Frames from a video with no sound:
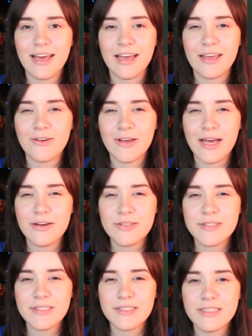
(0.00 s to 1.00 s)
a hill
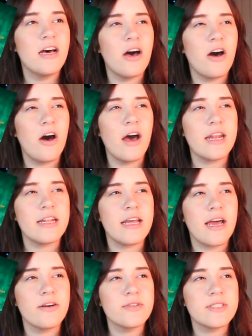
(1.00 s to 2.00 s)
house? A haunted
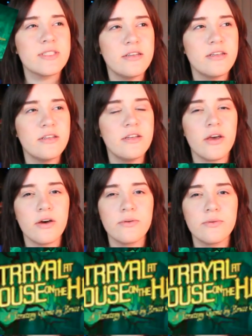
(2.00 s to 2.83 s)
house. No,